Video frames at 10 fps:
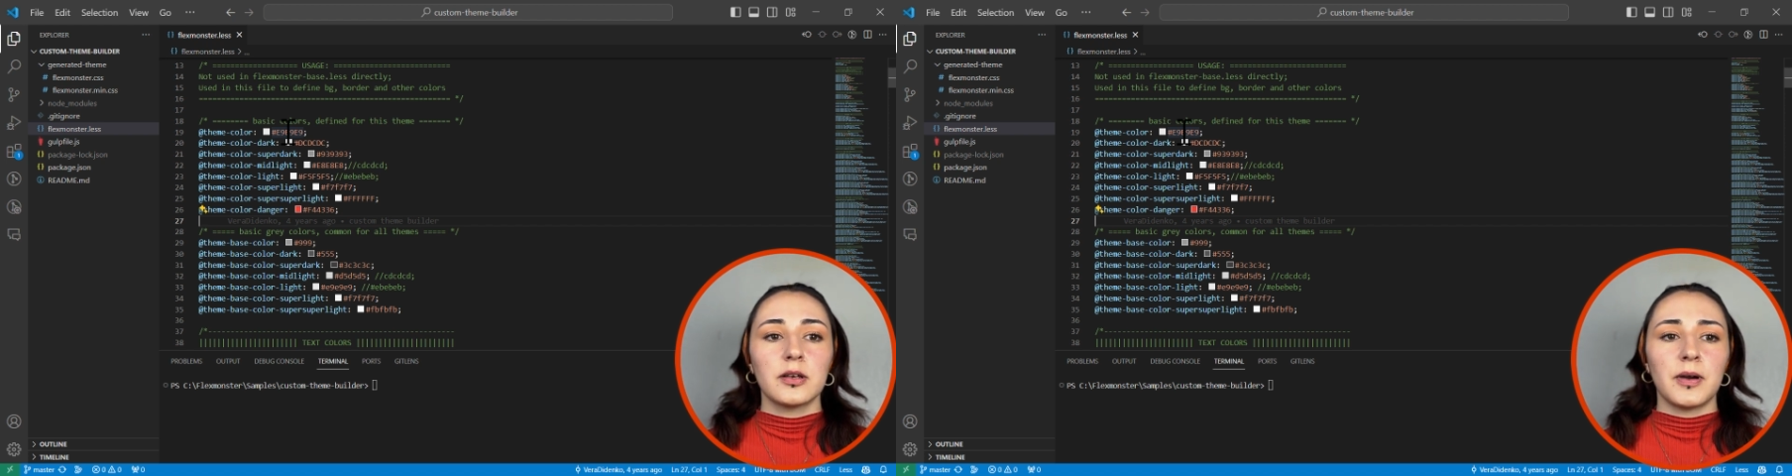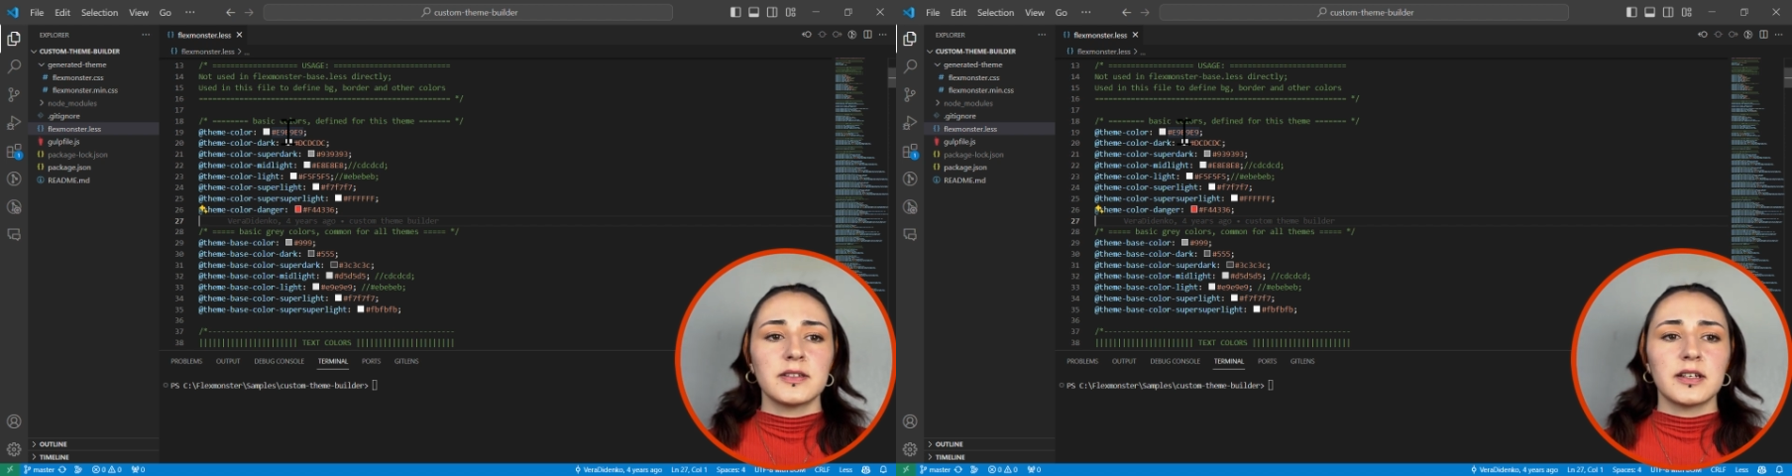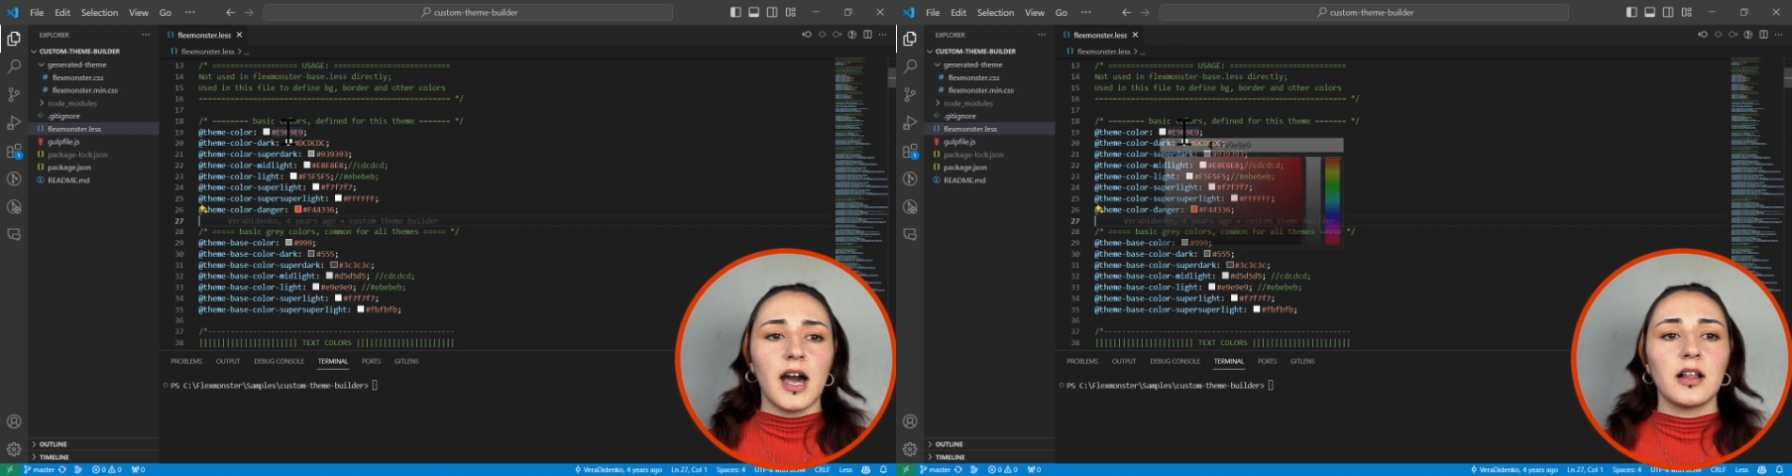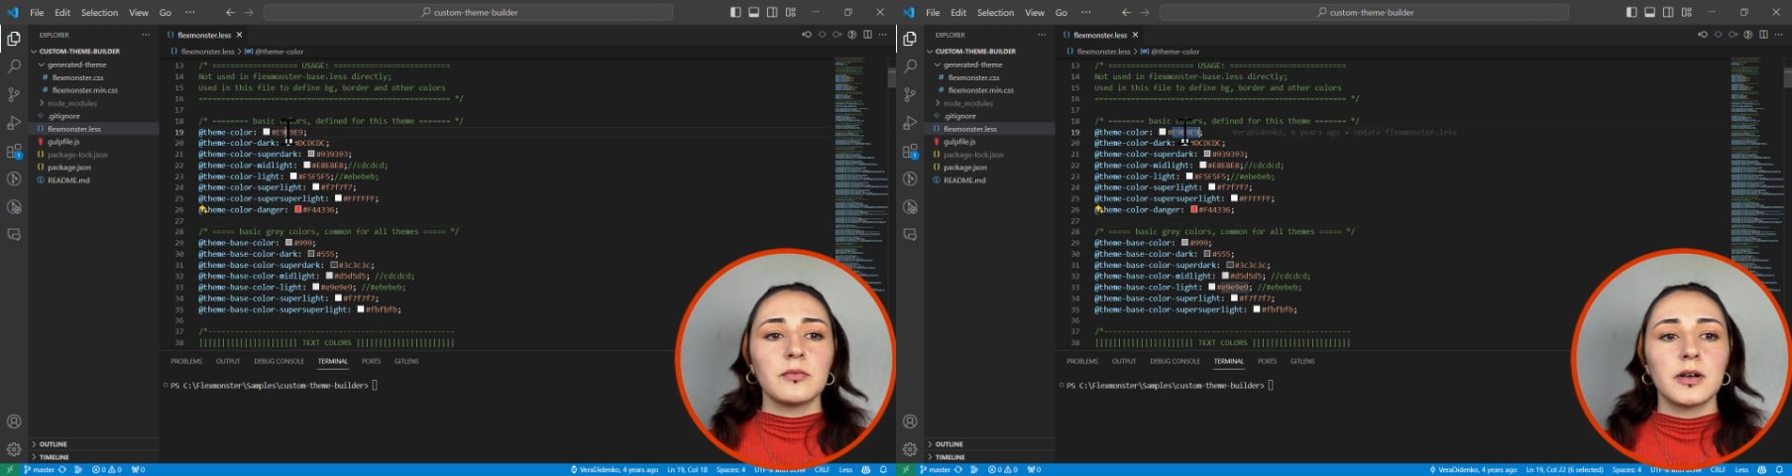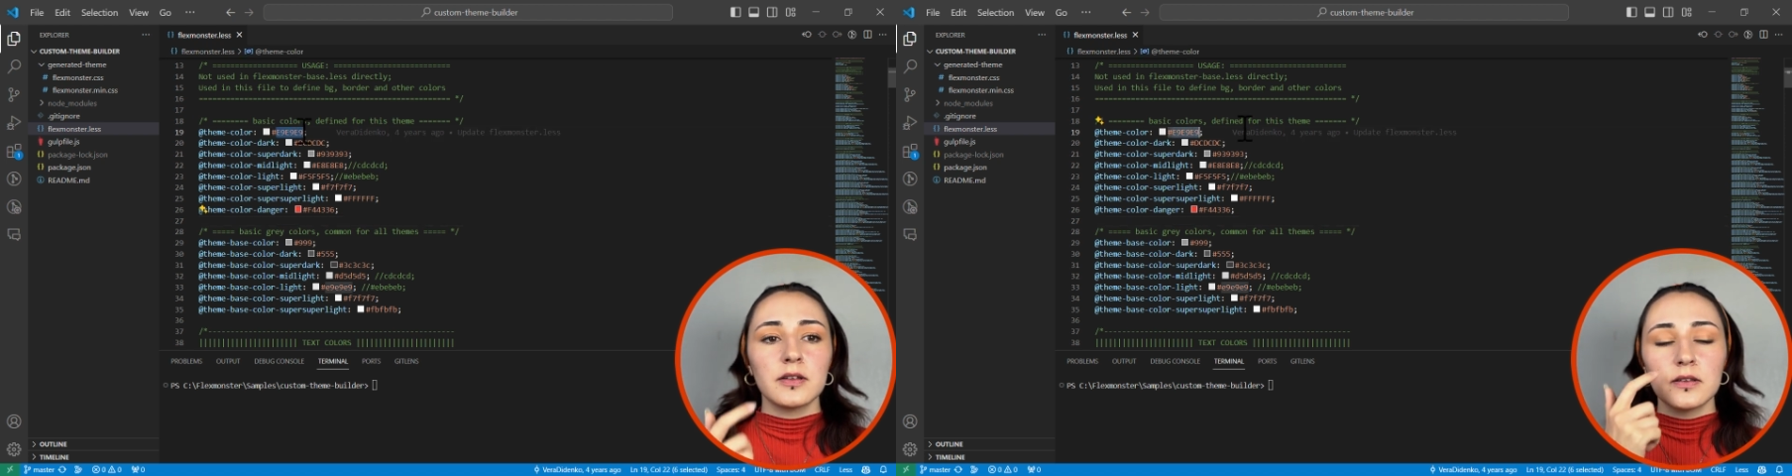the basic
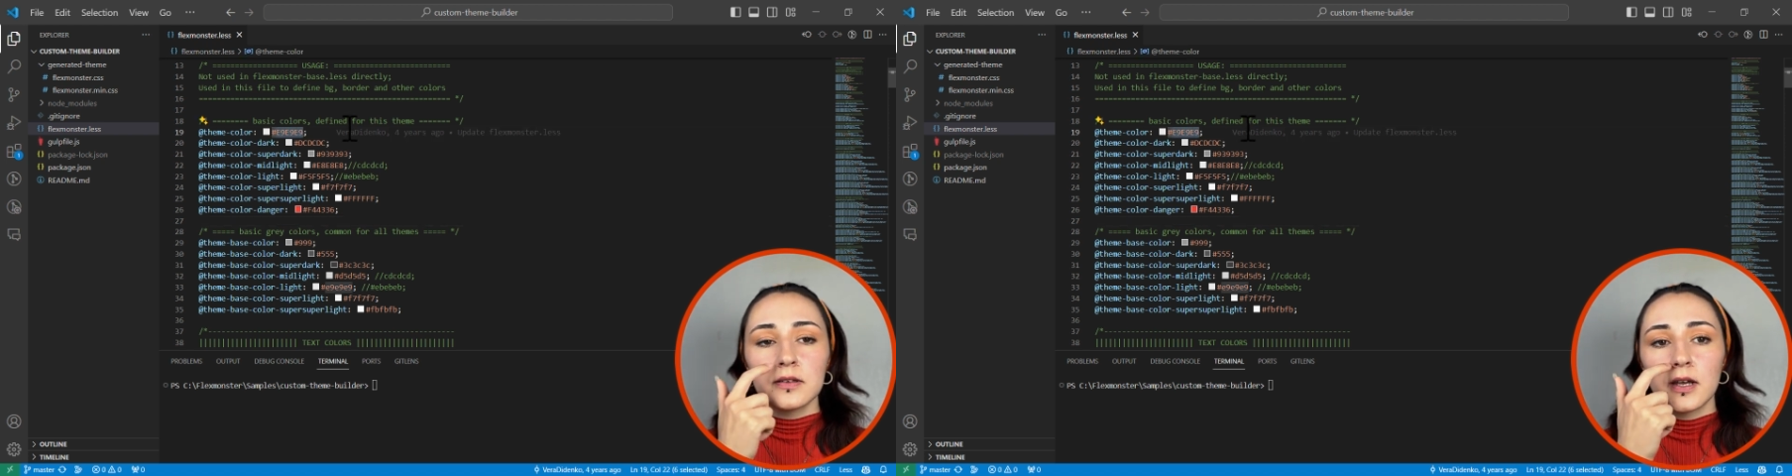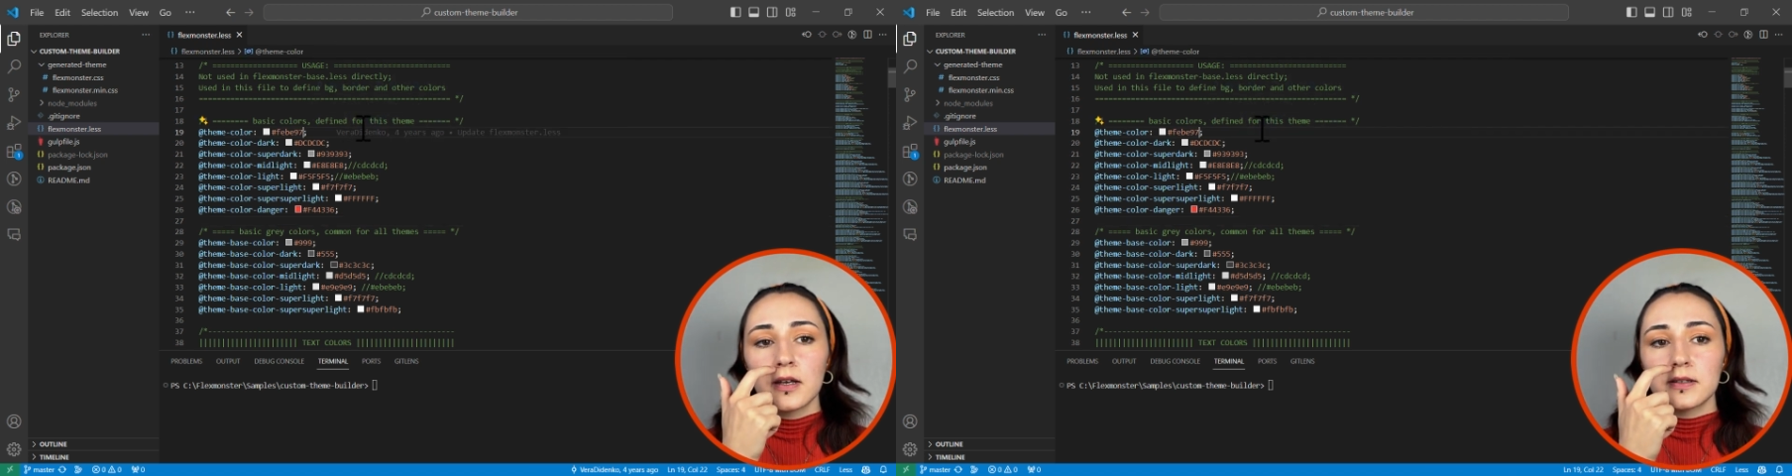elements